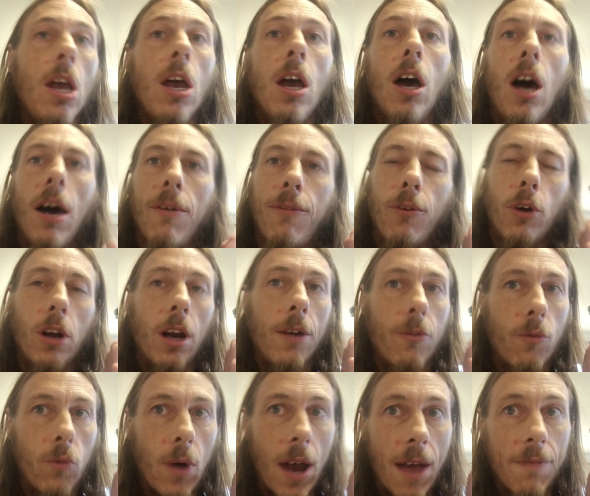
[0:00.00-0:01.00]
I thought I'd
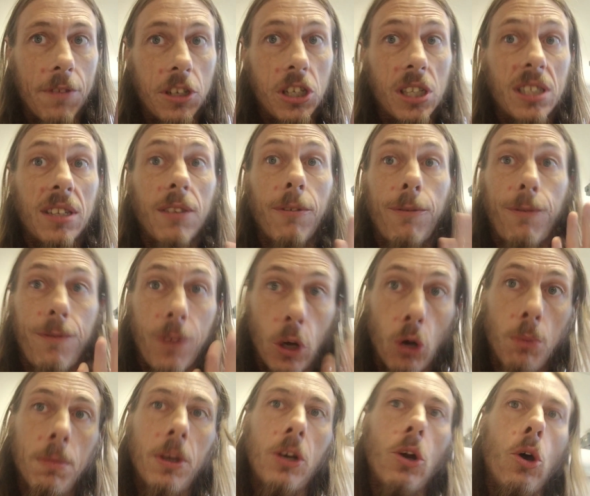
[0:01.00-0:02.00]
rather just
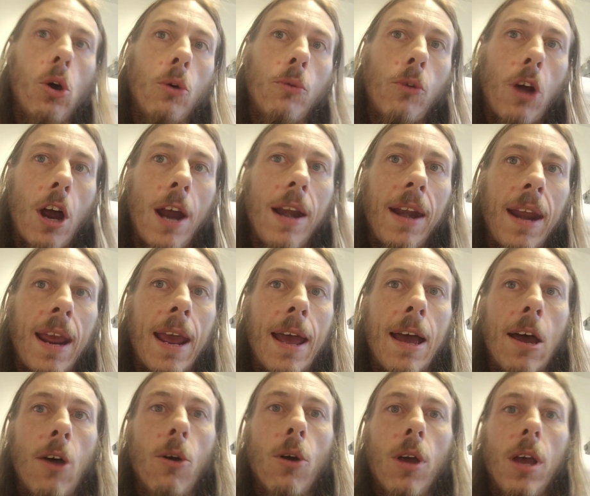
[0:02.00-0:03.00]
film it all right
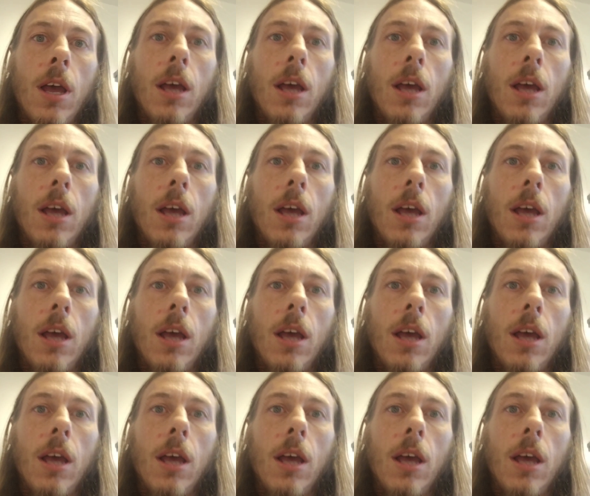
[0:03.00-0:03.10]
now,